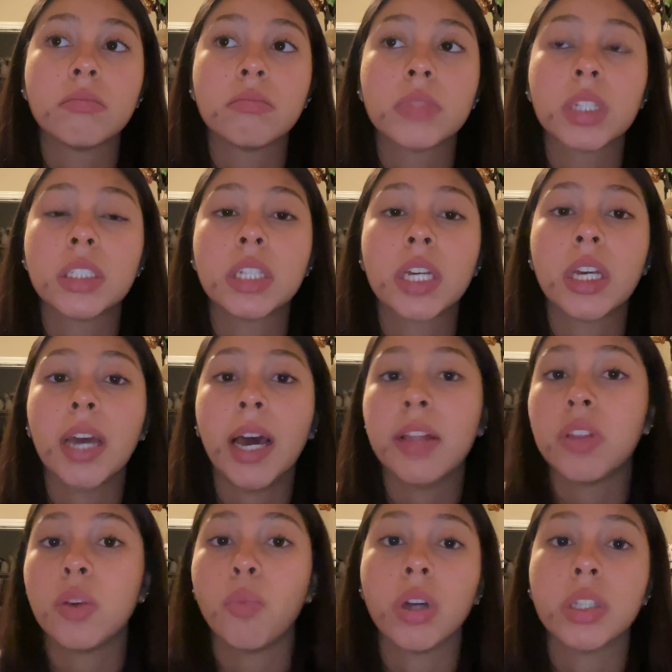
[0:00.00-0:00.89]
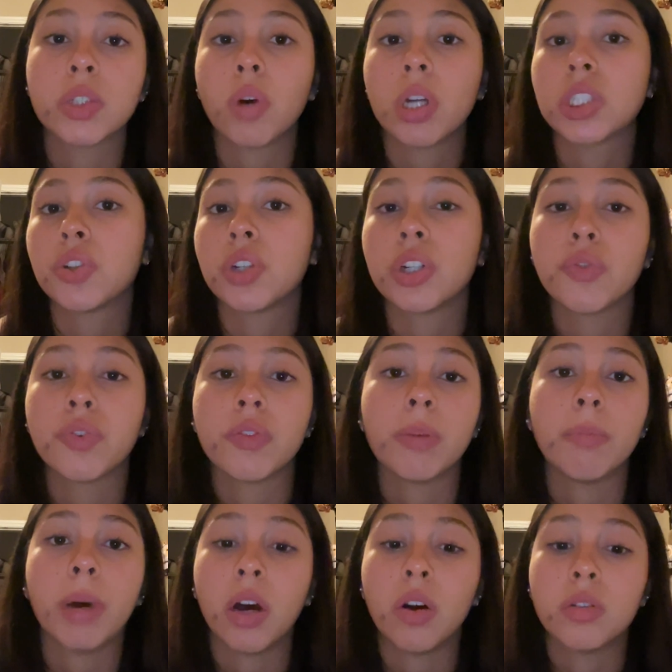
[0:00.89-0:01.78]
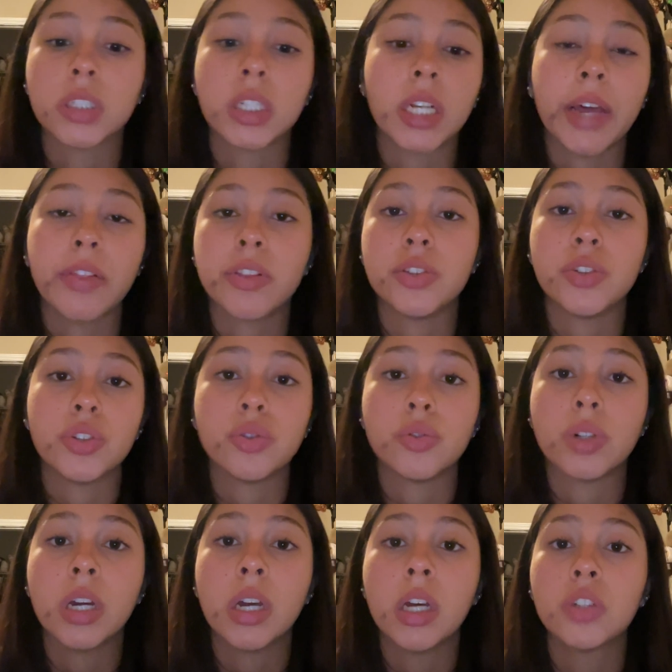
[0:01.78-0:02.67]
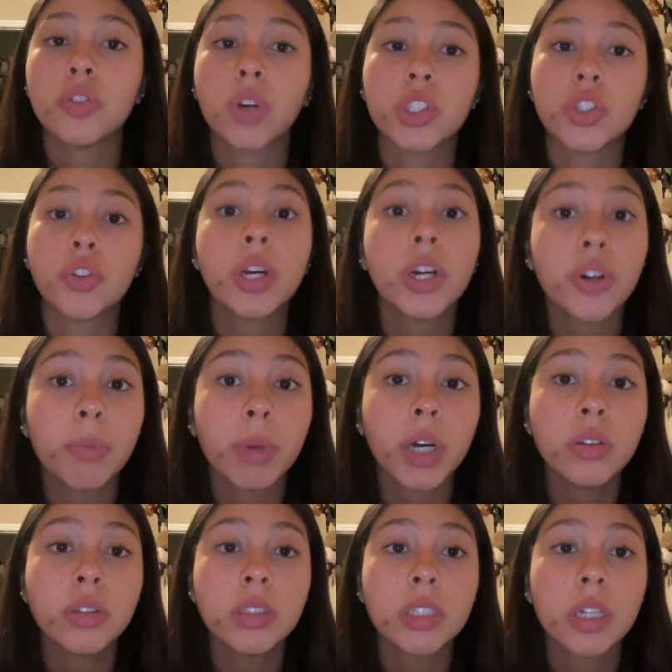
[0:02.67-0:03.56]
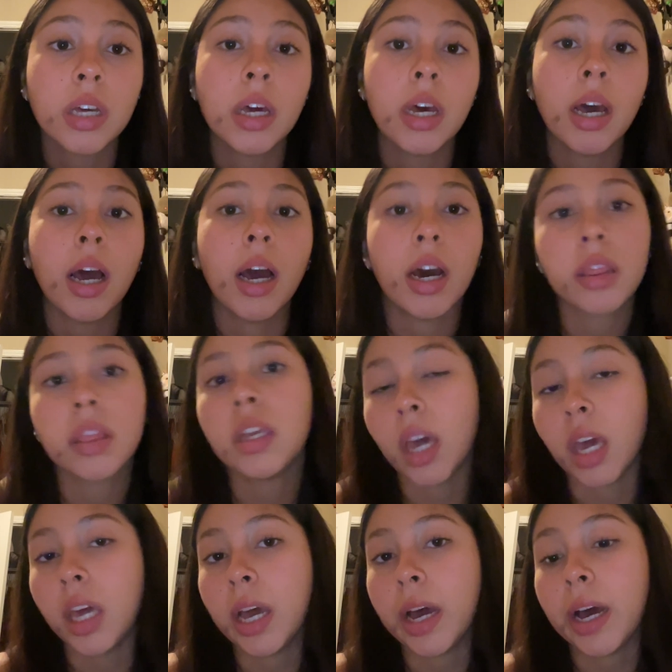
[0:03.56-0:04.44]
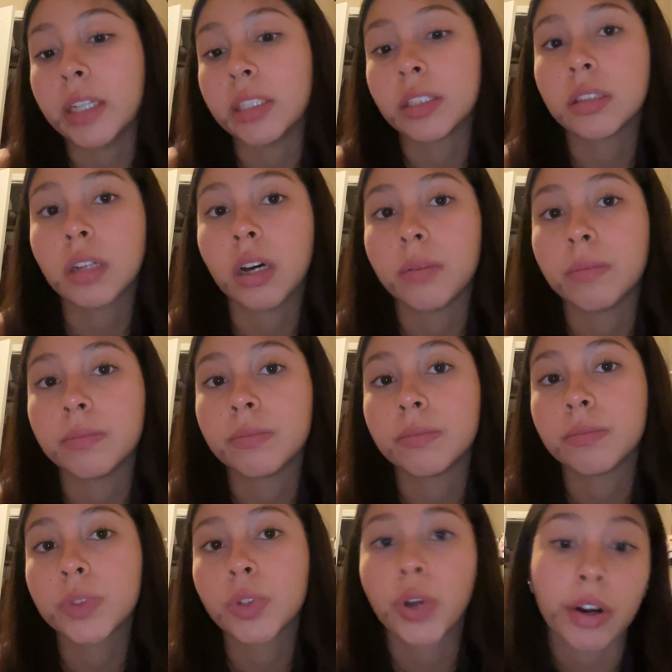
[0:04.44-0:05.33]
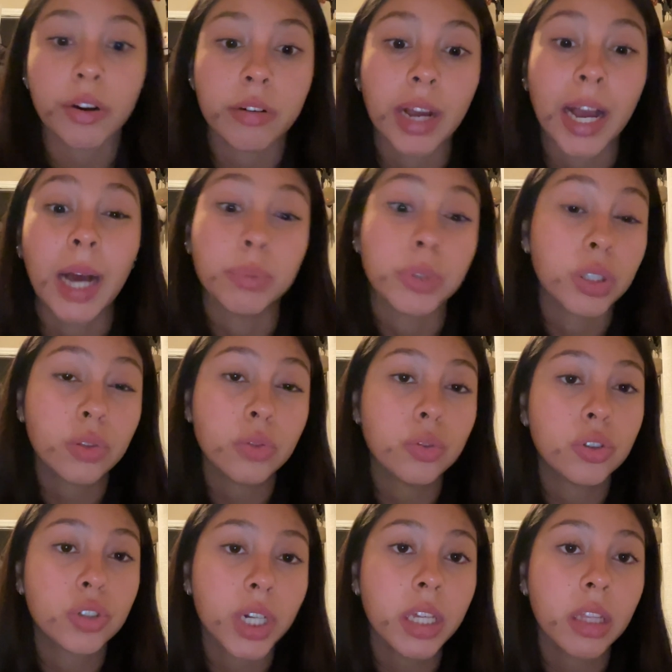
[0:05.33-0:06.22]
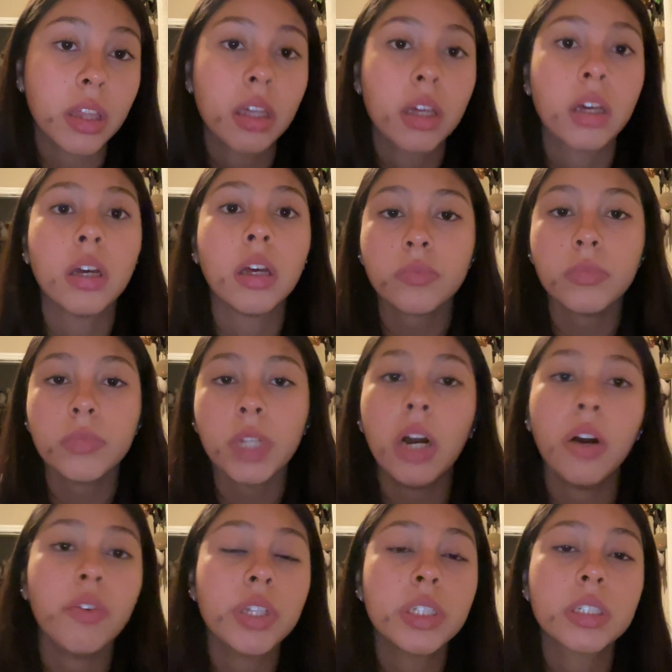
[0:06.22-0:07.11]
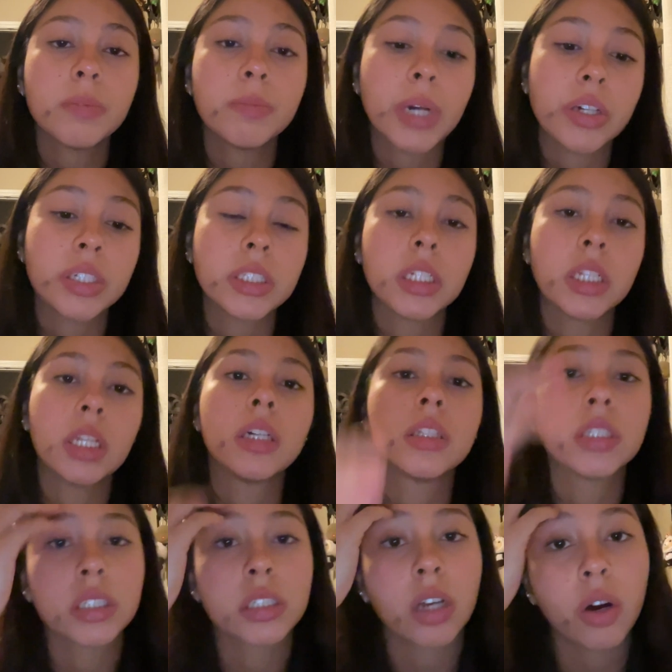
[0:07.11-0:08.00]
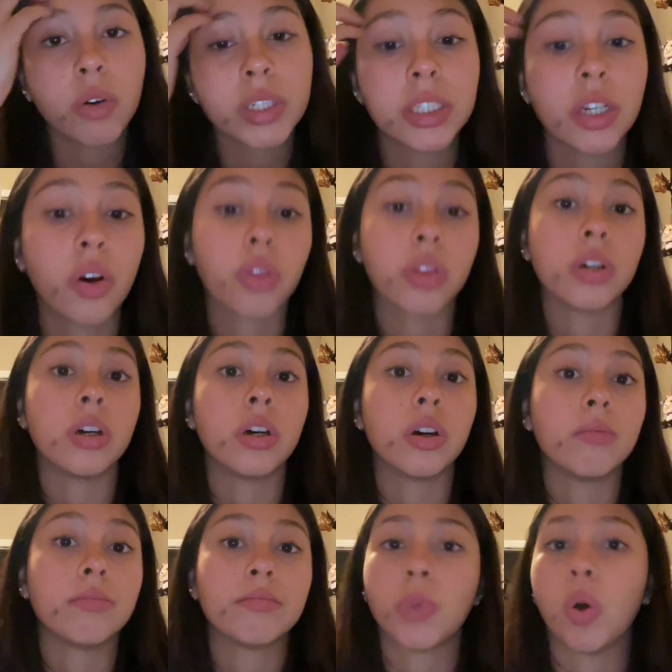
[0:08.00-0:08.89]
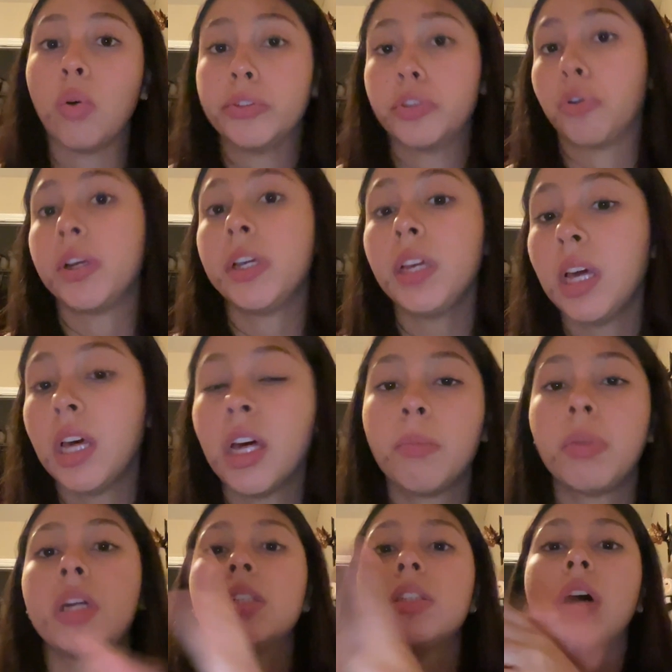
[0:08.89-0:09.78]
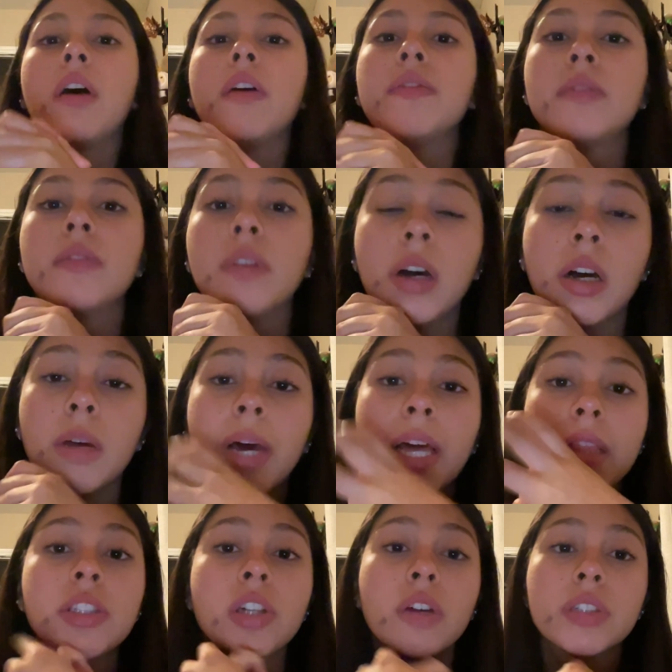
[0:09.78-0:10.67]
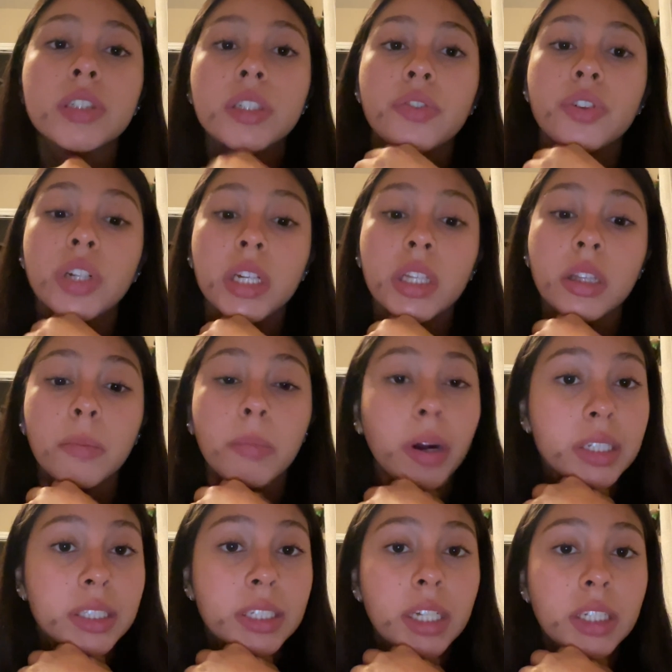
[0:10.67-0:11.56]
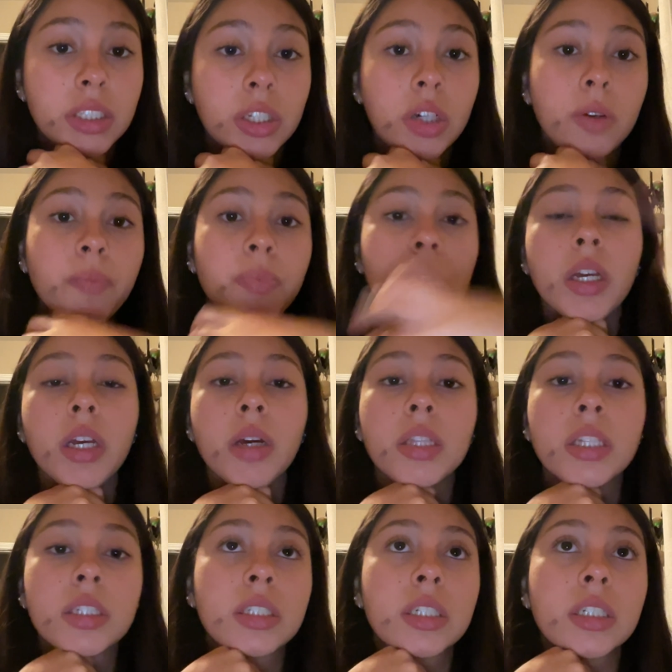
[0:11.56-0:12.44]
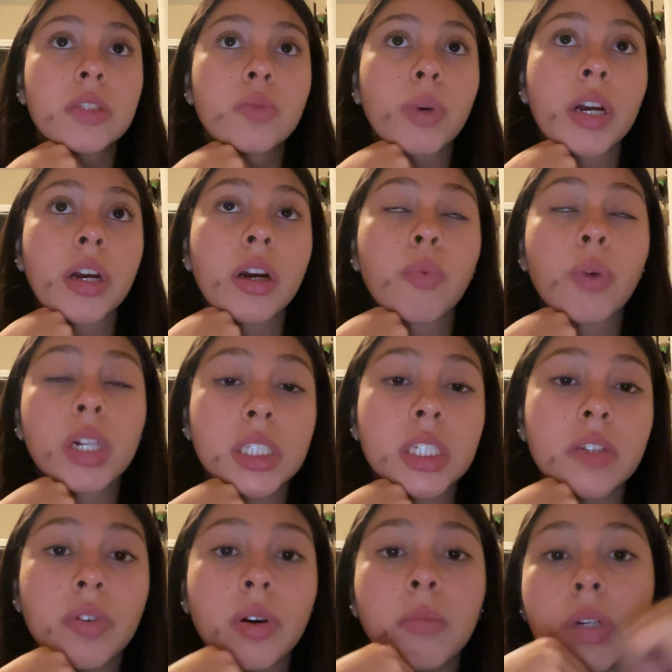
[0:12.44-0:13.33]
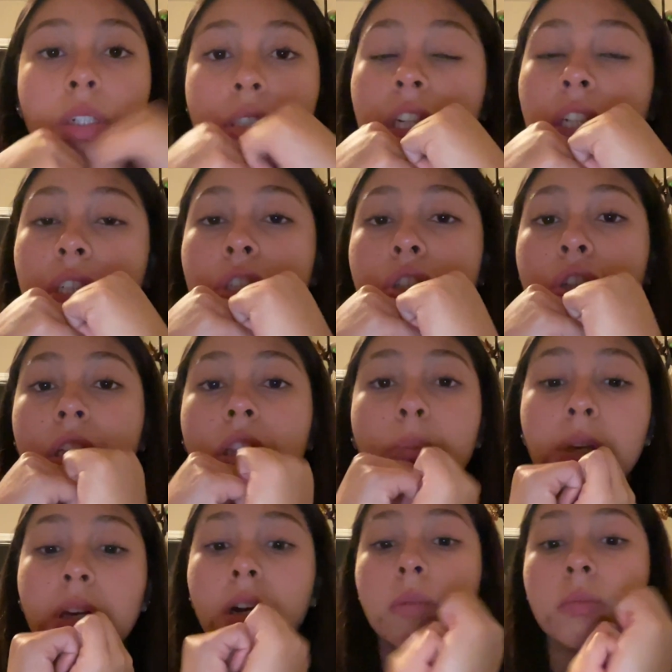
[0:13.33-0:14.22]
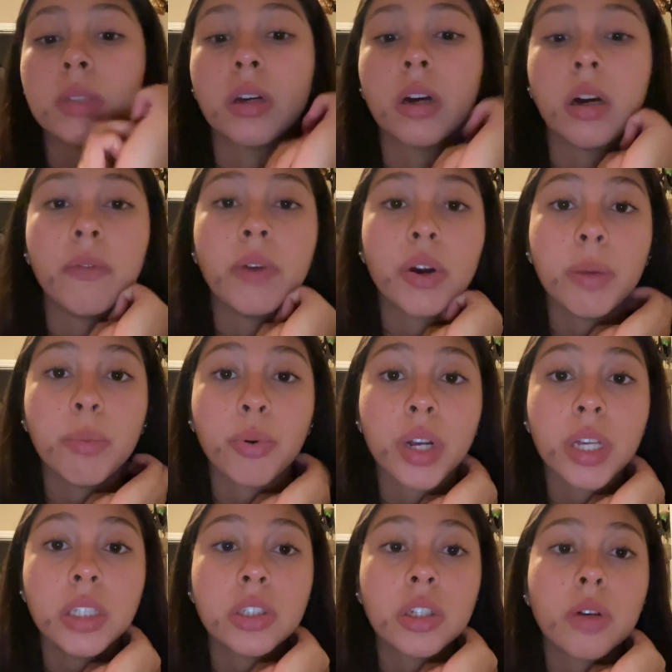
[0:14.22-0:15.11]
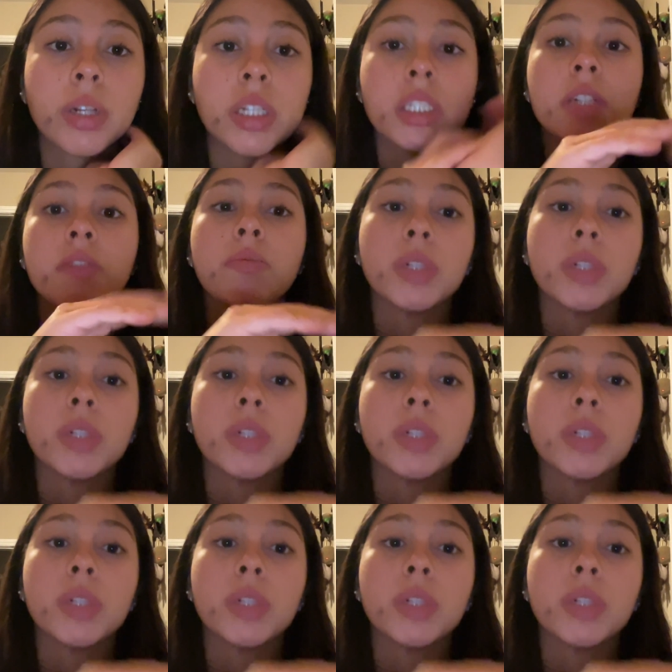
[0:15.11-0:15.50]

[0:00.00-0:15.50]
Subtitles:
let's say athlete 1 squats 350 pounds and athlete 2 squats 300 pounds. Athlete 8 has greater absolute strength. However, this comparison does not always tell the whole story because athletes often differ in body size. So this is where relative muscular strength becomes very important. So relative